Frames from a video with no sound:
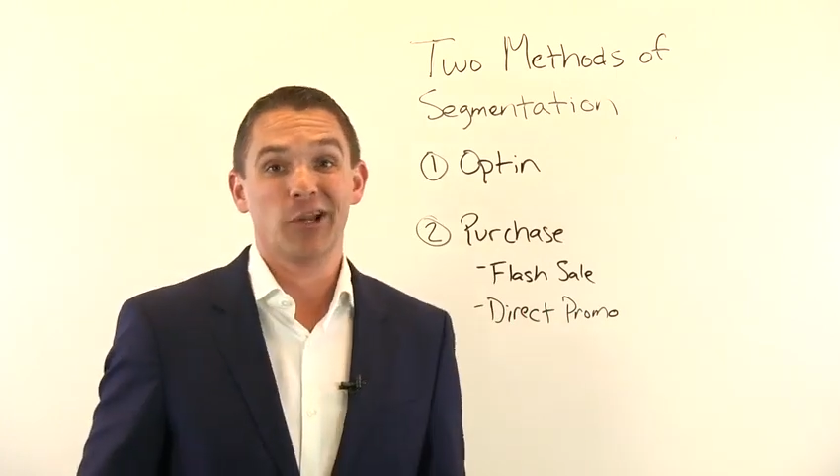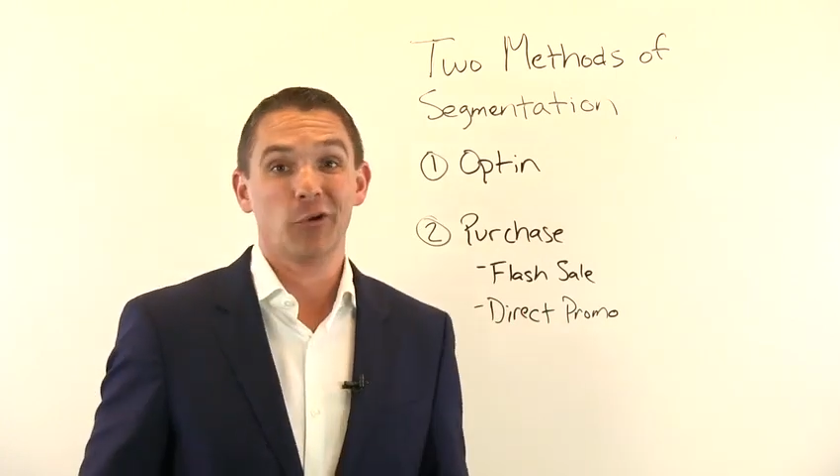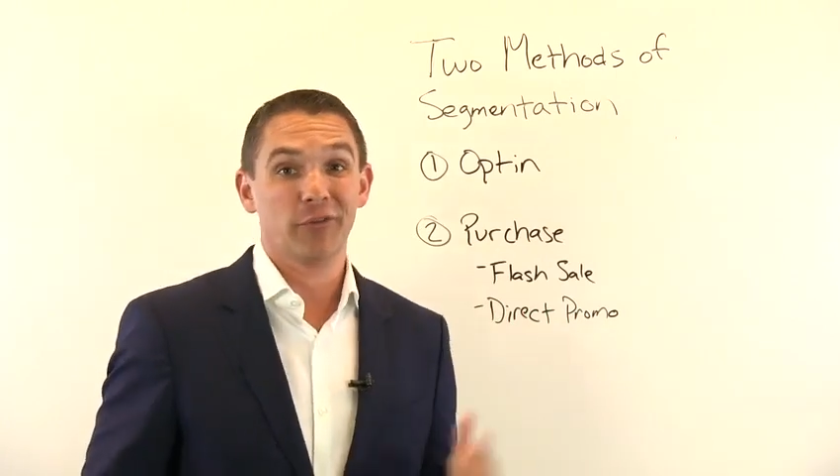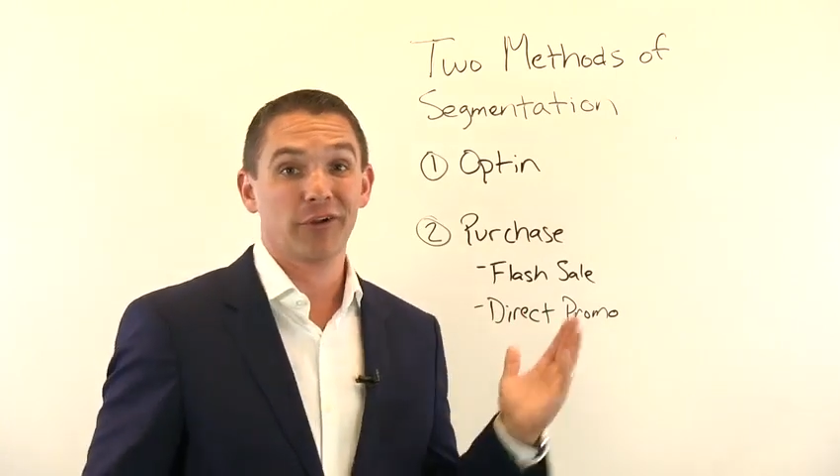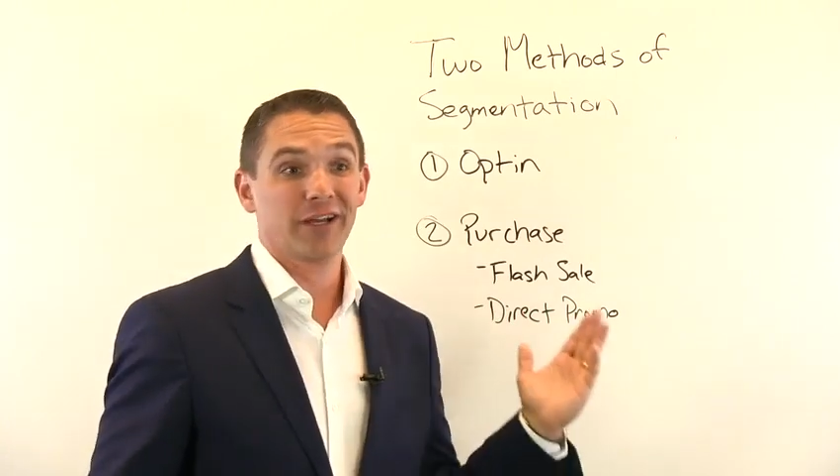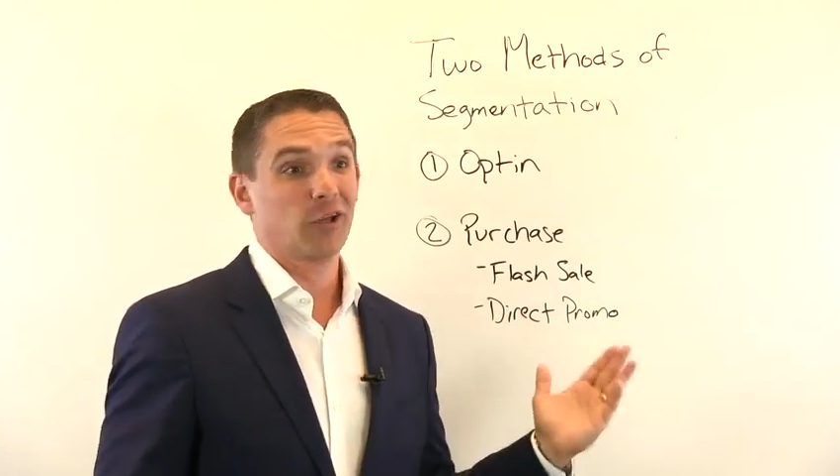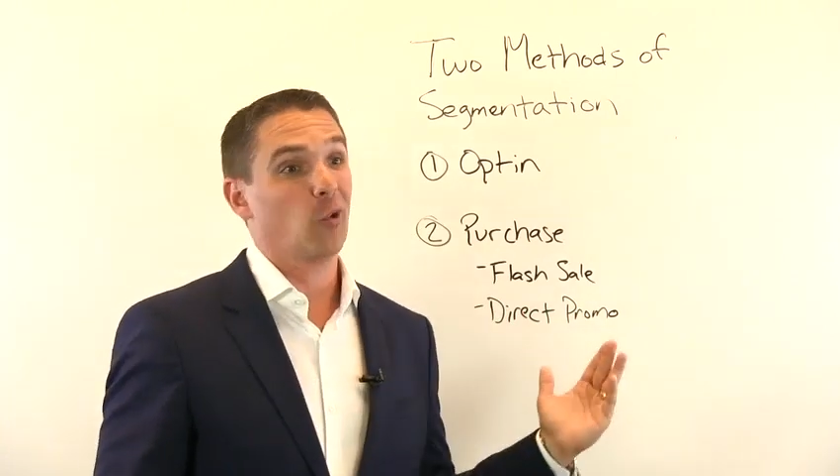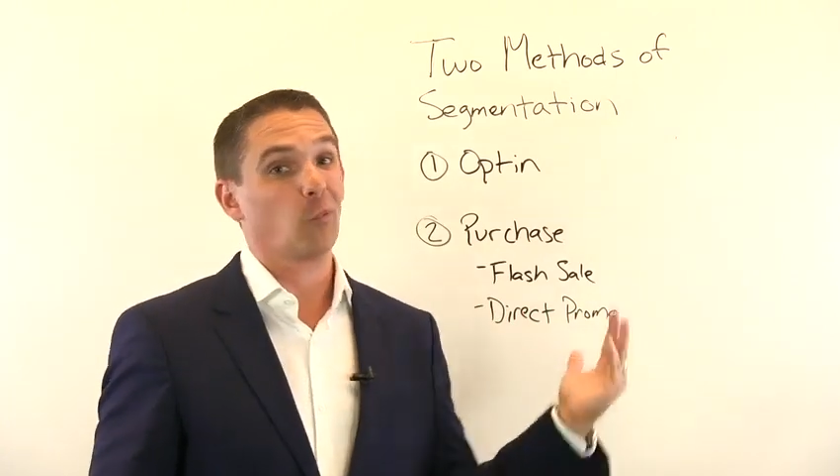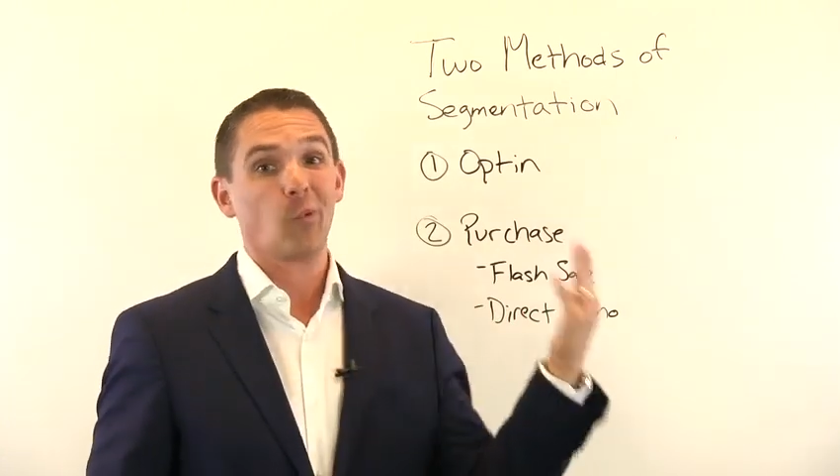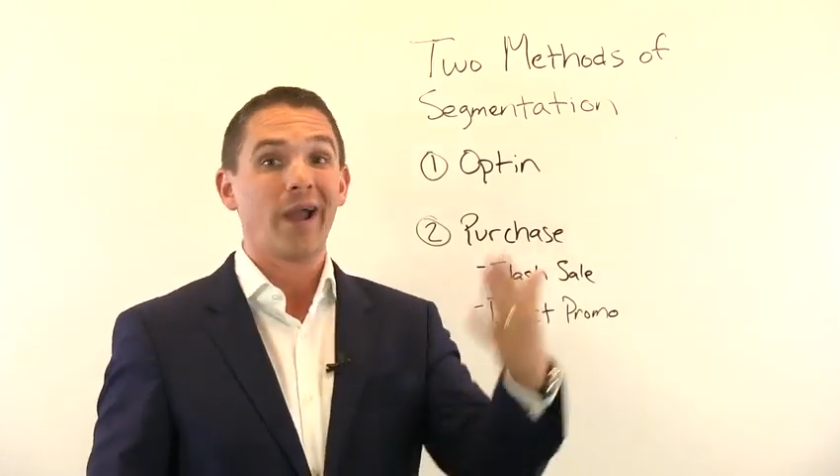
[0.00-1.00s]
they're going to
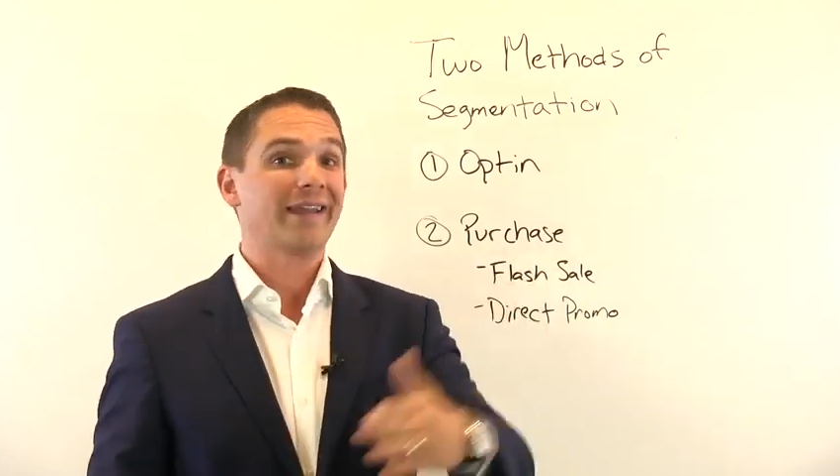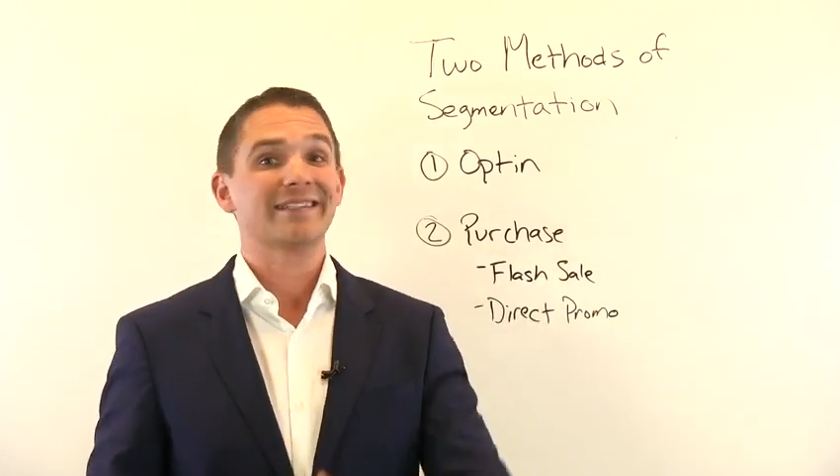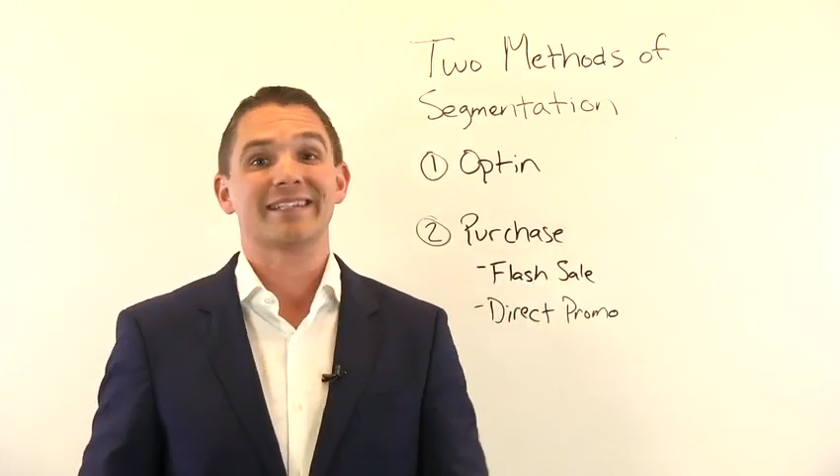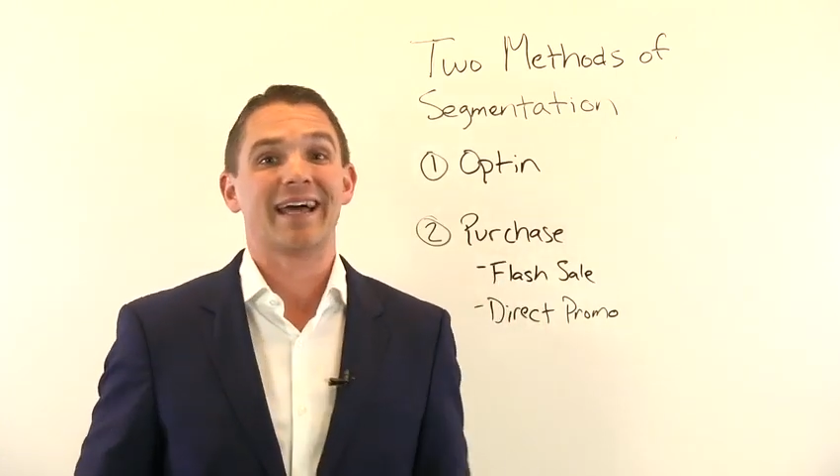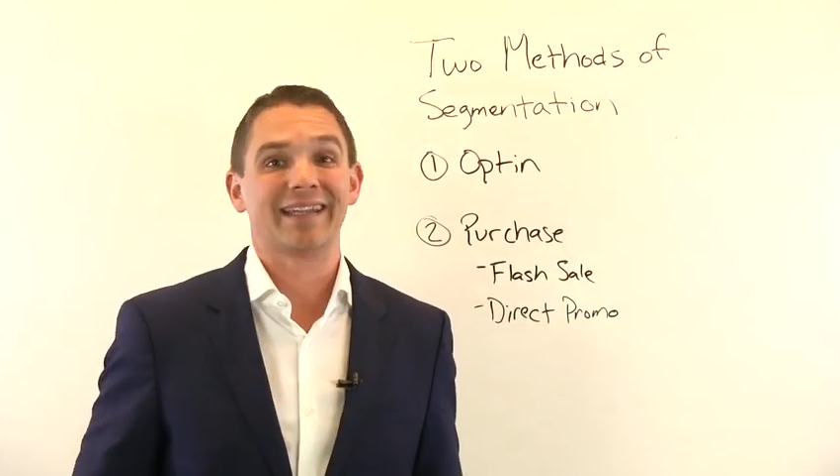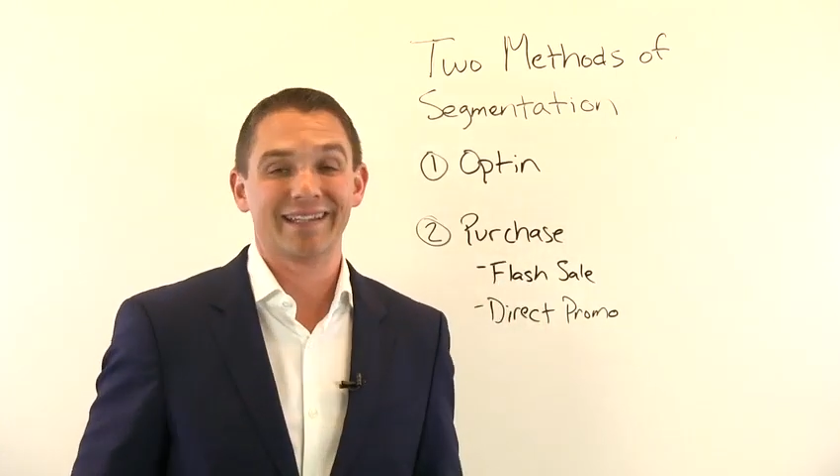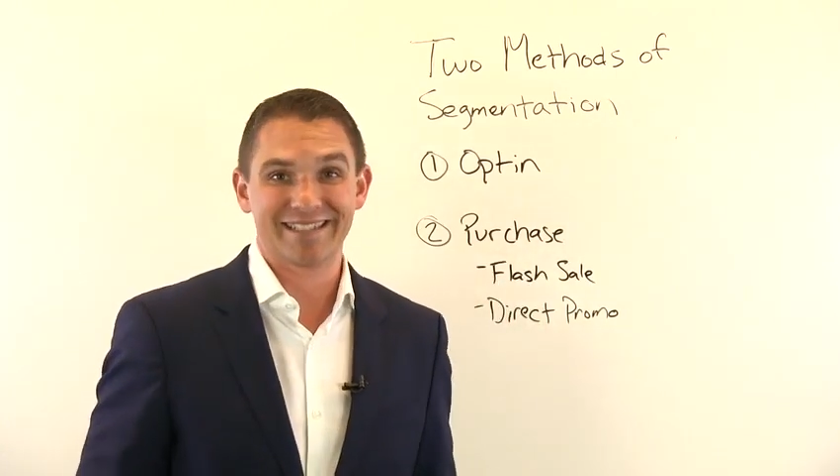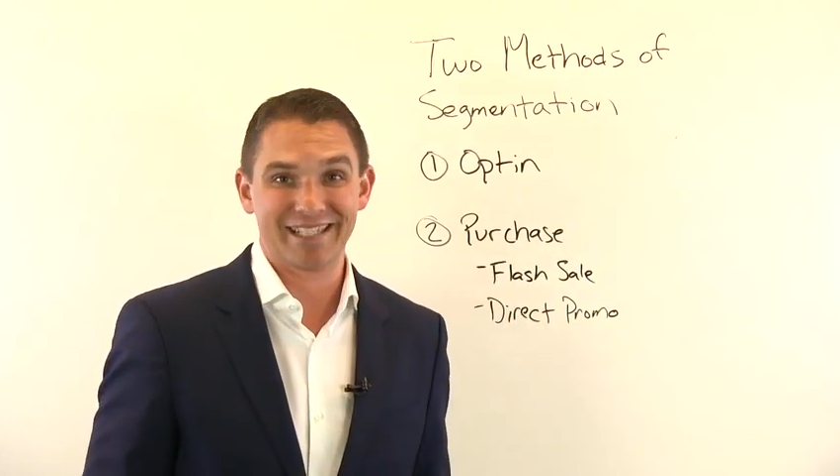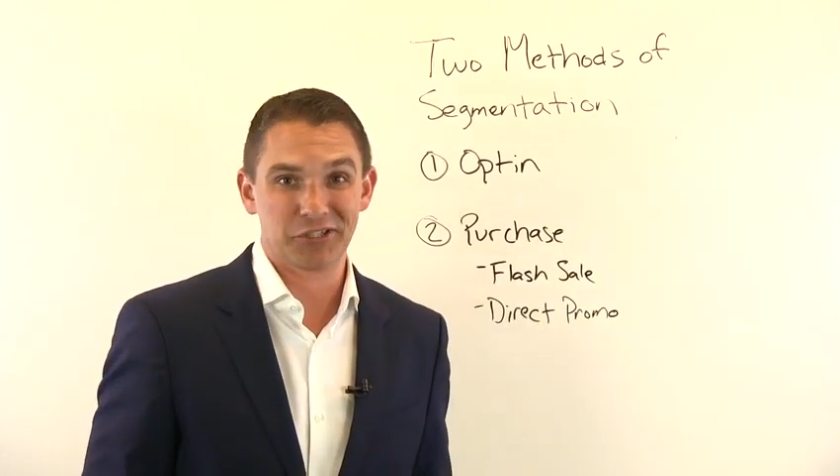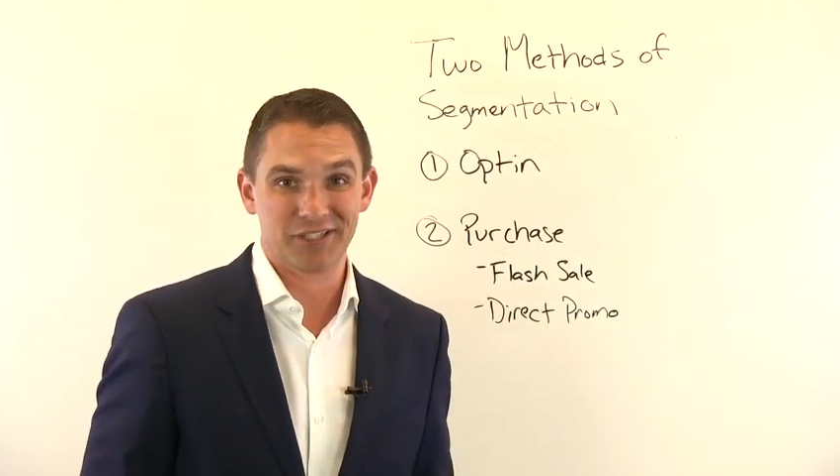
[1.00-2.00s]
go right into that
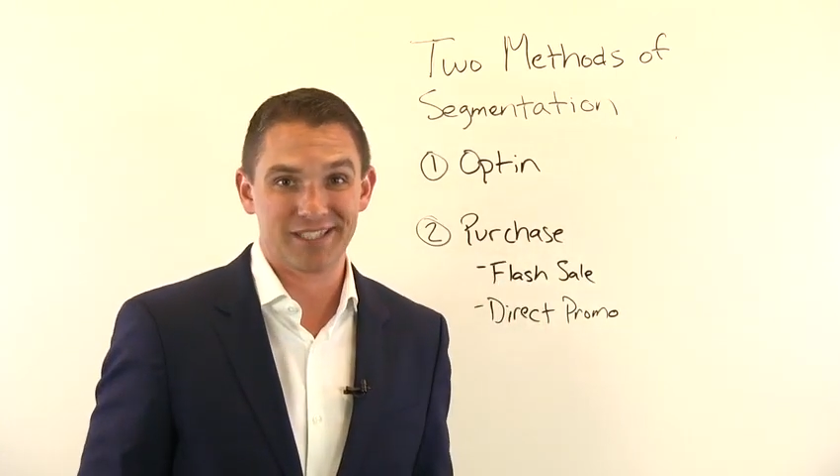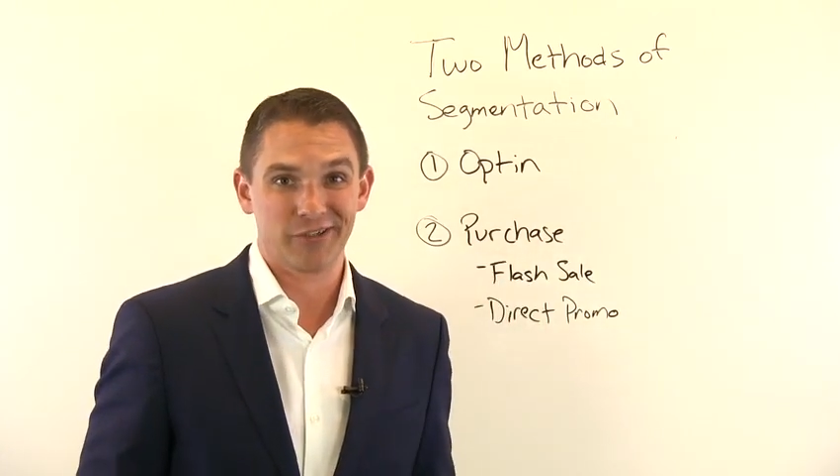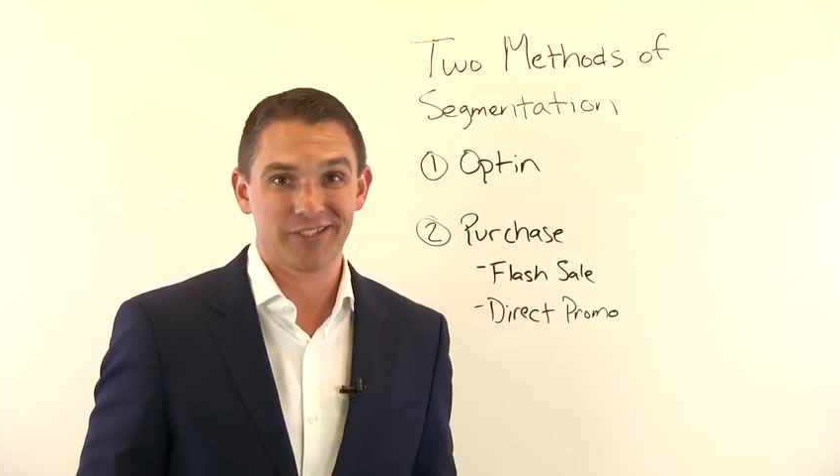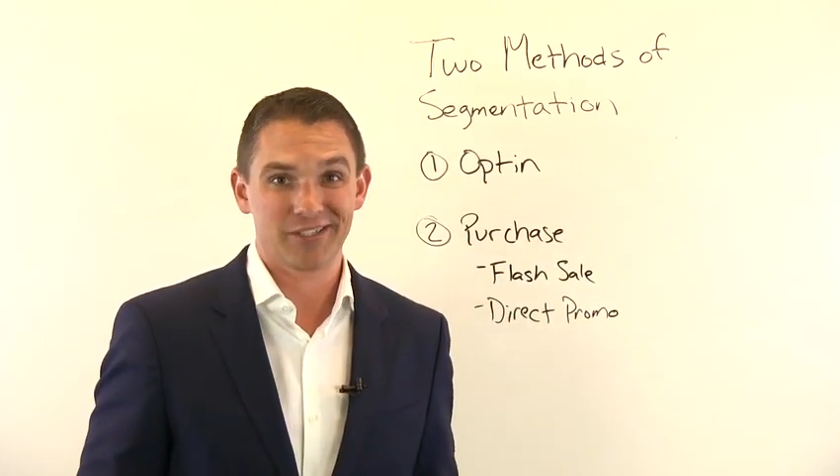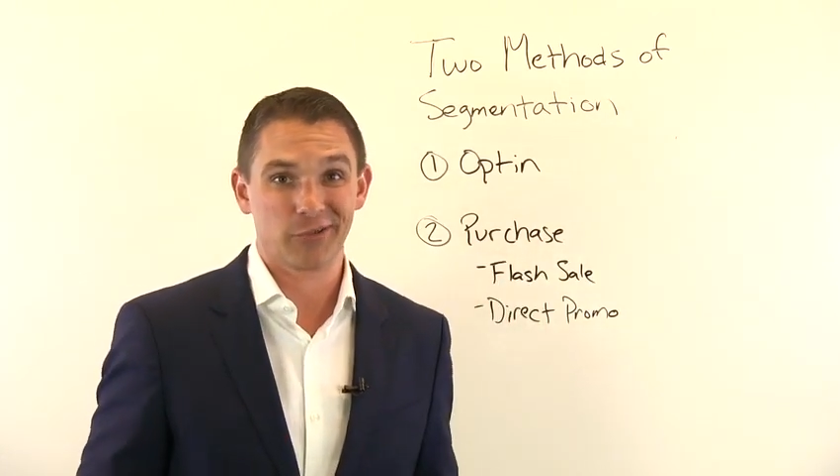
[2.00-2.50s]
Ascension series.